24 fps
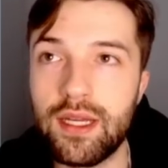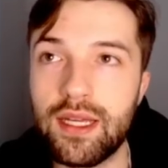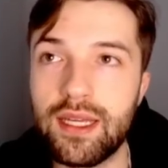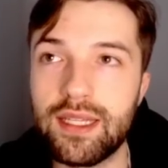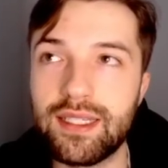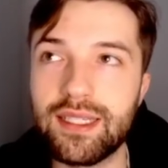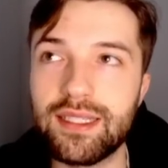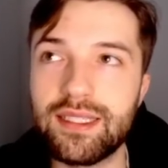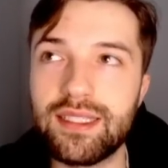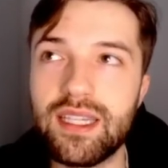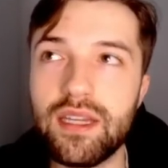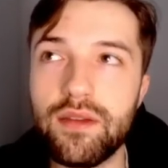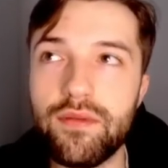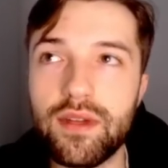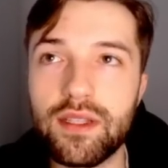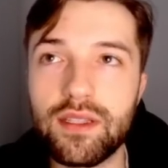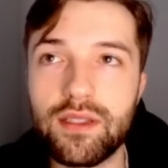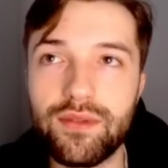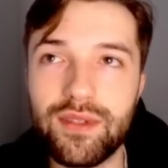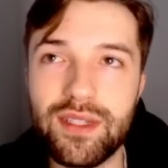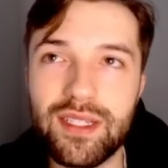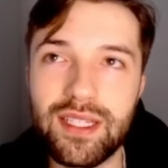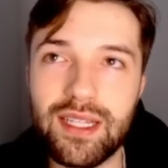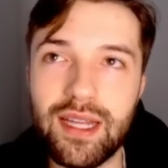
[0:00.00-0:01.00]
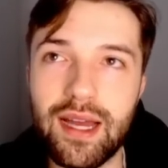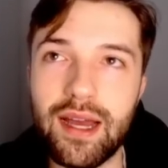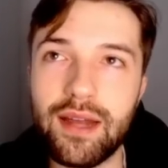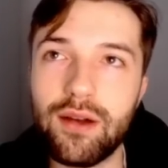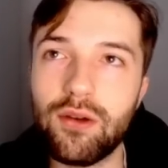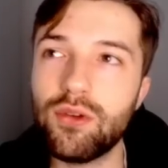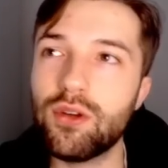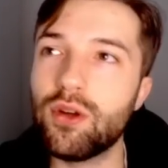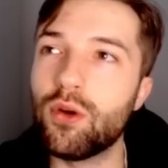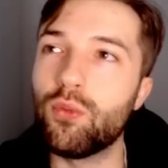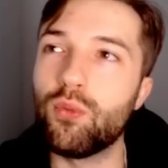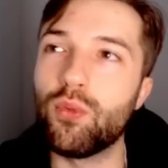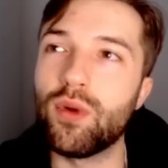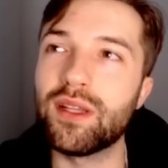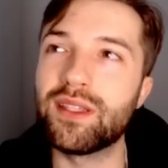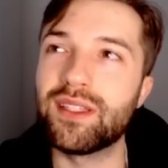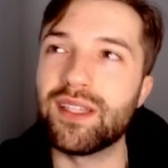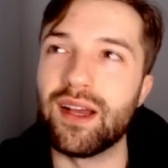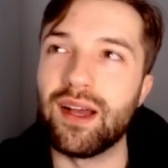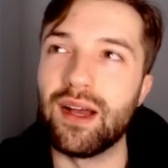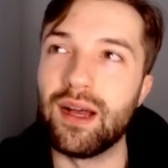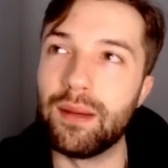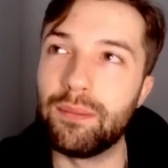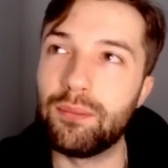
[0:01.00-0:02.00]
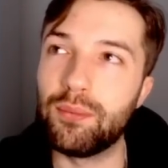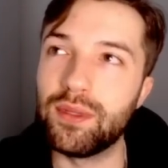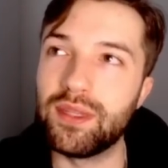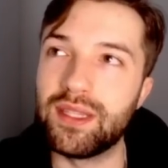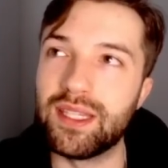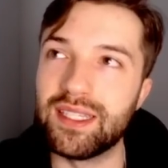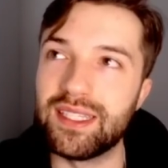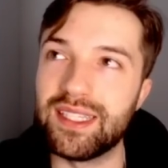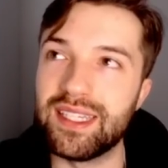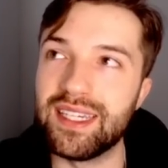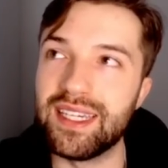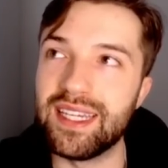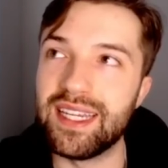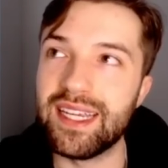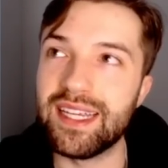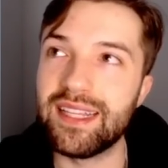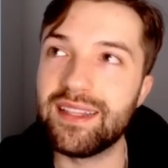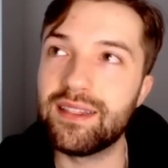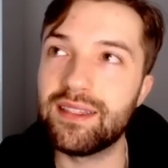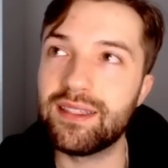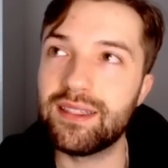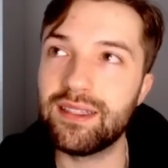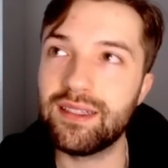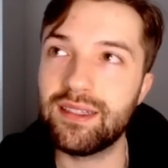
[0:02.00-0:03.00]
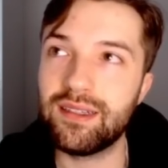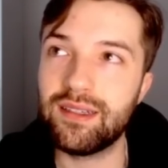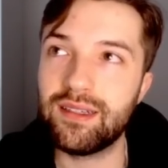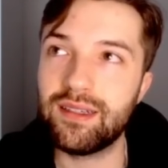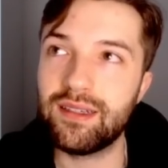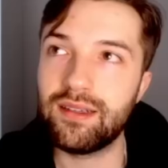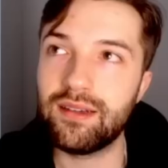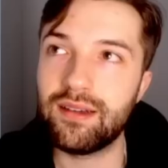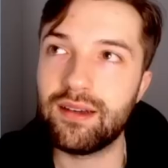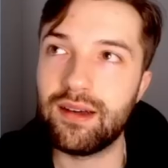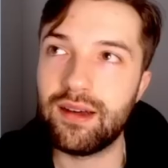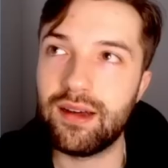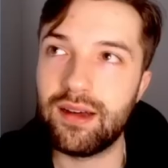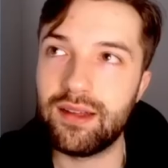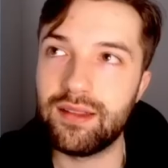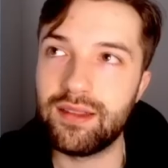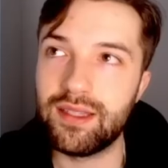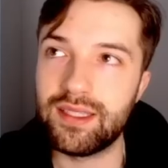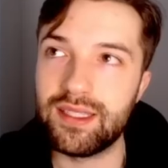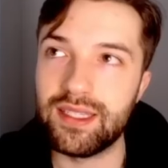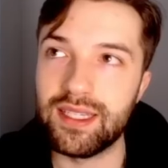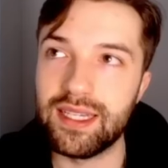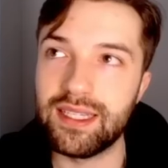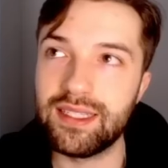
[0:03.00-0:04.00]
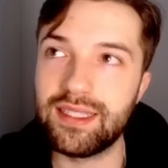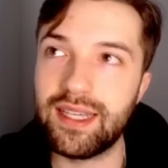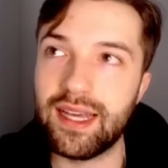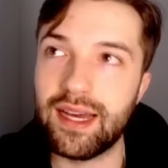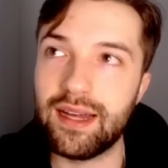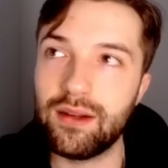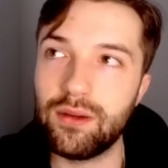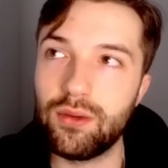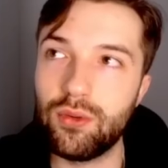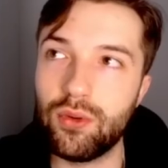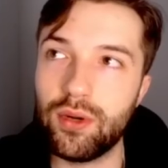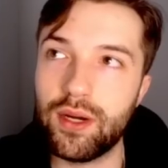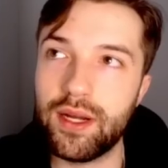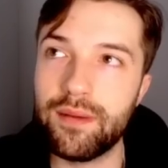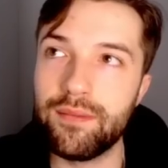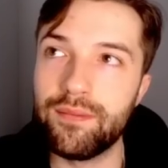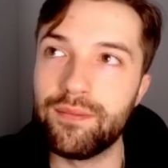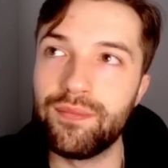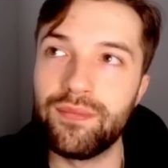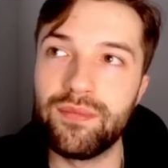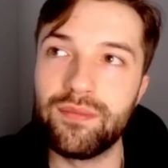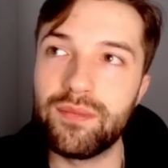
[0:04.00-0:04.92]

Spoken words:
It says defensive and I don't know what's up with this needs category,